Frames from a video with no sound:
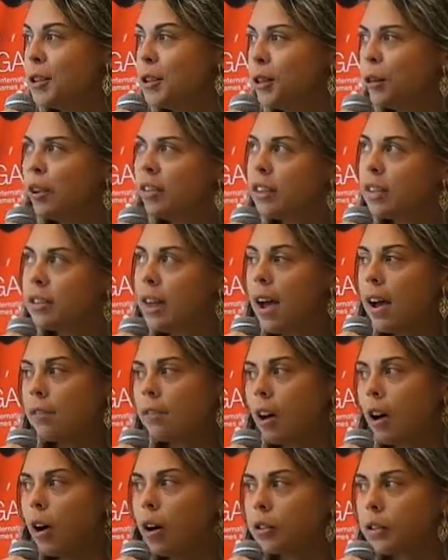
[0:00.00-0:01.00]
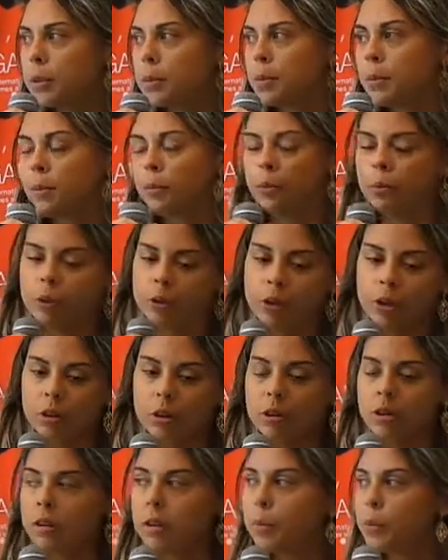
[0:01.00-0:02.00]
Children that have autism
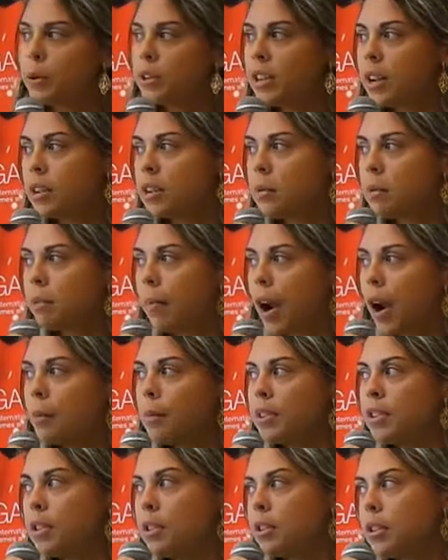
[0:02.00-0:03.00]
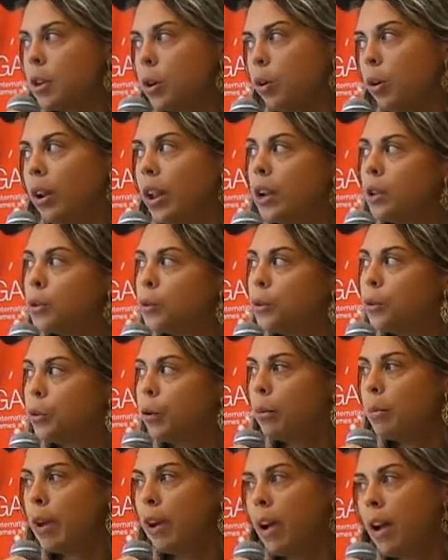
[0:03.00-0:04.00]
usually represent impairments in skill related to
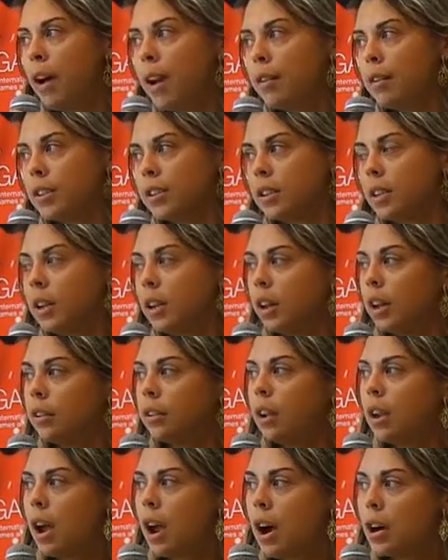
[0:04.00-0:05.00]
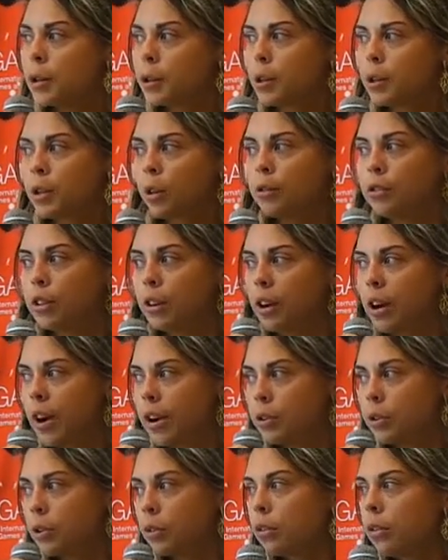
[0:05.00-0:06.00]
three main areas. They are social
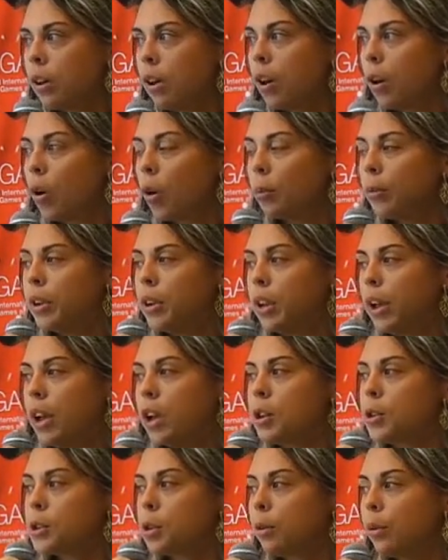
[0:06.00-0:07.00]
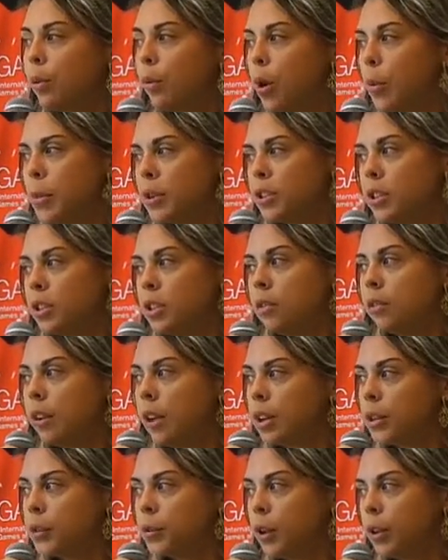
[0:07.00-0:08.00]
interaction, communication, repetitive
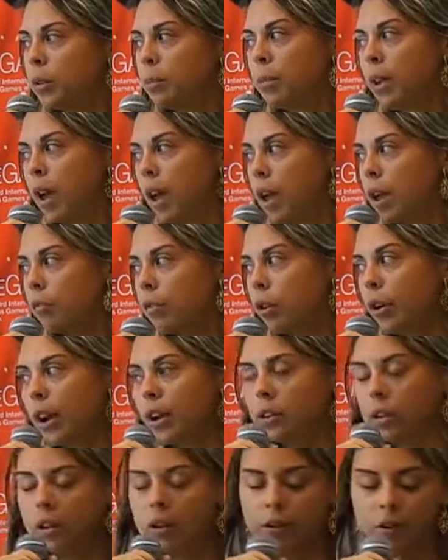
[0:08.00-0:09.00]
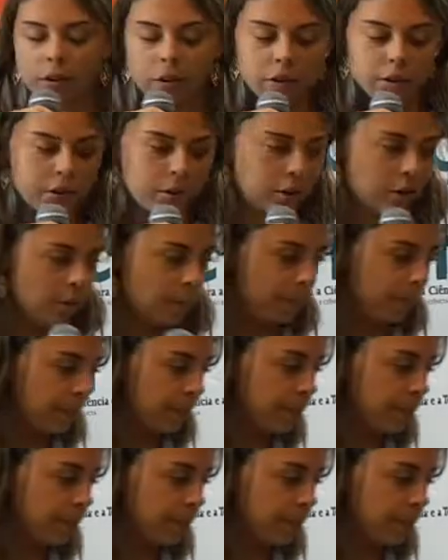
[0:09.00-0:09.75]
and restricted behavior, and interests.